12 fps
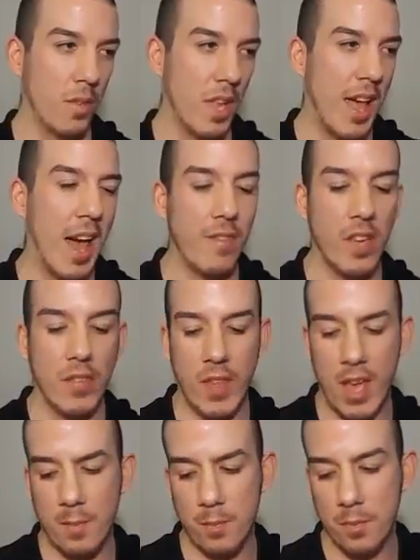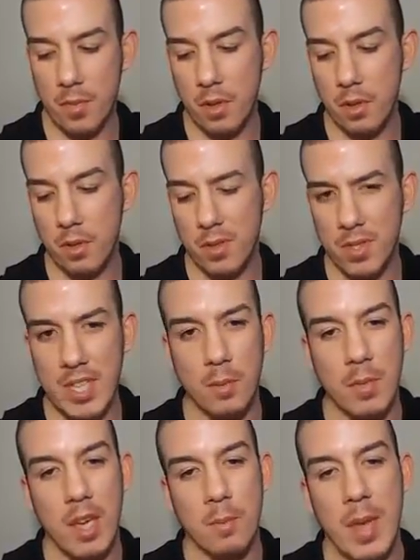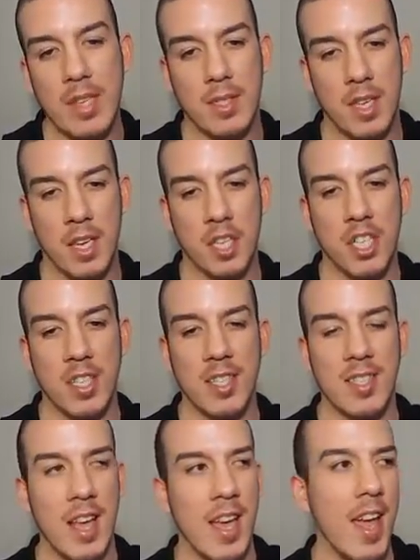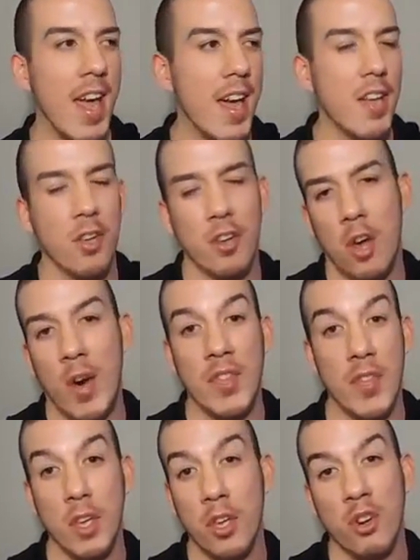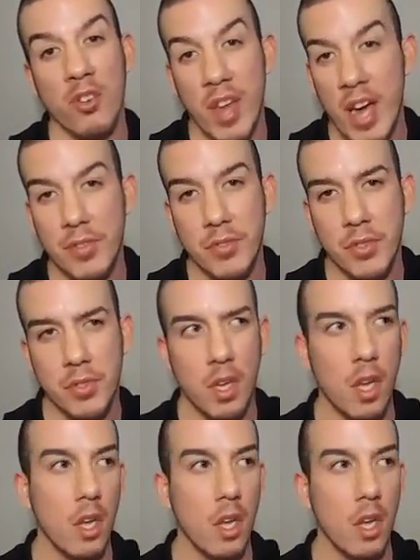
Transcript: having them send me a message and say, hey, you know, I think you're nuts,